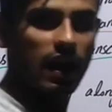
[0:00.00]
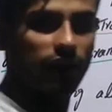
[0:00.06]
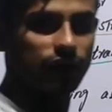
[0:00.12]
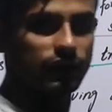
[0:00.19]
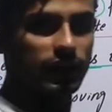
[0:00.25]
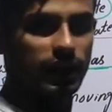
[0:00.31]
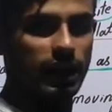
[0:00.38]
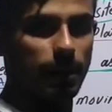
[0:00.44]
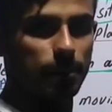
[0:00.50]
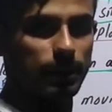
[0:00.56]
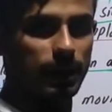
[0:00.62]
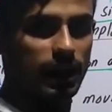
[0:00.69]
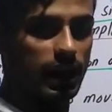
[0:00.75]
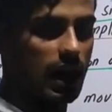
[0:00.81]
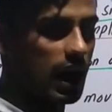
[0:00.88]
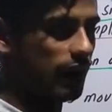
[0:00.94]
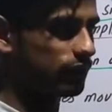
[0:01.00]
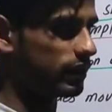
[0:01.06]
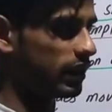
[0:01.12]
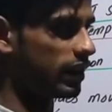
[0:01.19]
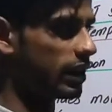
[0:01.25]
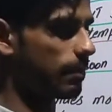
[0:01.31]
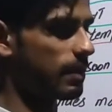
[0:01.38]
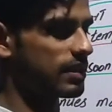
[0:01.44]
of the replicate of
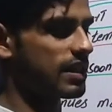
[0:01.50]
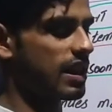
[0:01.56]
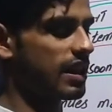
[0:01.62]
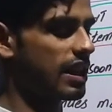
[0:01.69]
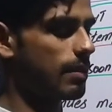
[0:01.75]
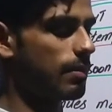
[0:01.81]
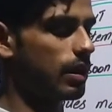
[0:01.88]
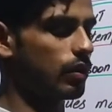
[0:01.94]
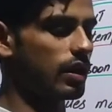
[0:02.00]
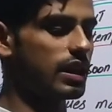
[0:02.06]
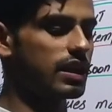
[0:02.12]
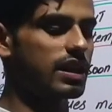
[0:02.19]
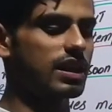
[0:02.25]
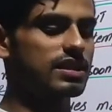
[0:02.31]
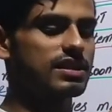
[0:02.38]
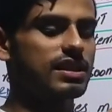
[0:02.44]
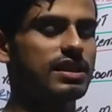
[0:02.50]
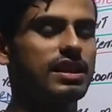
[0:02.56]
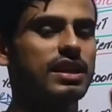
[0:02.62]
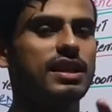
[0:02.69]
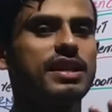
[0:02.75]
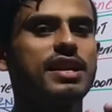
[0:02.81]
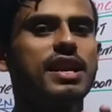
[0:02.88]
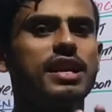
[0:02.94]
the double stranded DNA molecule it cuts the
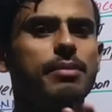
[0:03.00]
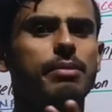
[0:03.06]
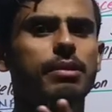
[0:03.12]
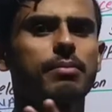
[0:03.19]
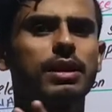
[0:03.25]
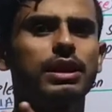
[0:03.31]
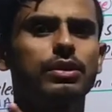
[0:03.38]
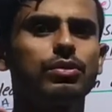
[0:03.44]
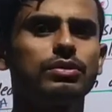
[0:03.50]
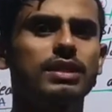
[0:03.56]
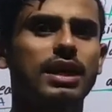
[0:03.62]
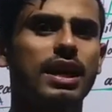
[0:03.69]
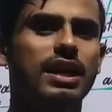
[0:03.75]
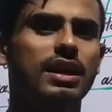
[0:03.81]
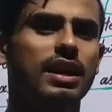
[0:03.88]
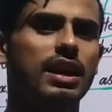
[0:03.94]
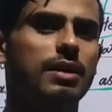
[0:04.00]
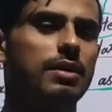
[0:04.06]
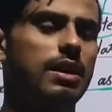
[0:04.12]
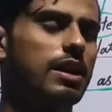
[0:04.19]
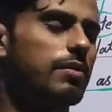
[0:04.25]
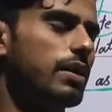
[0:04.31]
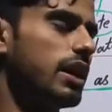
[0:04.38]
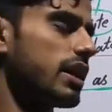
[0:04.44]
DNA double molecules and it, it,
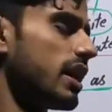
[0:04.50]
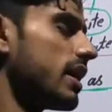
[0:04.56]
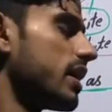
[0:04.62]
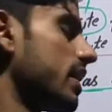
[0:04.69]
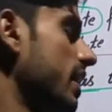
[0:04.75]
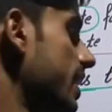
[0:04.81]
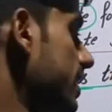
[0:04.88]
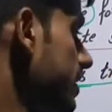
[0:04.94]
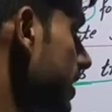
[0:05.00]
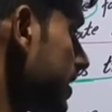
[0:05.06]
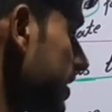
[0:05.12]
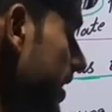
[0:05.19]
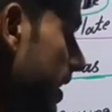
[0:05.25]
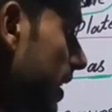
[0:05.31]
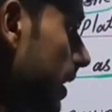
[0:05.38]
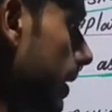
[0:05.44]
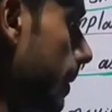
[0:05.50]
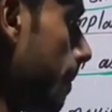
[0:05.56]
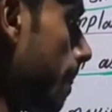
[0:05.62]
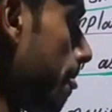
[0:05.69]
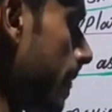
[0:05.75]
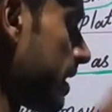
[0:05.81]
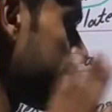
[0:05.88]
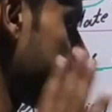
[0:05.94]
it, it, creates the single
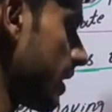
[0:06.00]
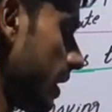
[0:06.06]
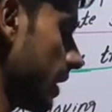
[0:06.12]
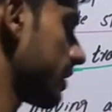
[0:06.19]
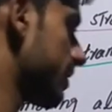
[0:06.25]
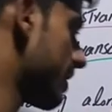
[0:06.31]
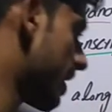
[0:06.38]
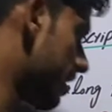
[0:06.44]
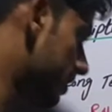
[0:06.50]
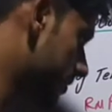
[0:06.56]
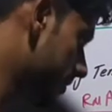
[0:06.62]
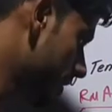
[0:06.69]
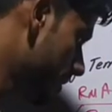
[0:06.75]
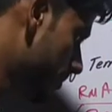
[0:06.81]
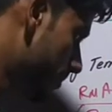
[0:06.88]
single stranded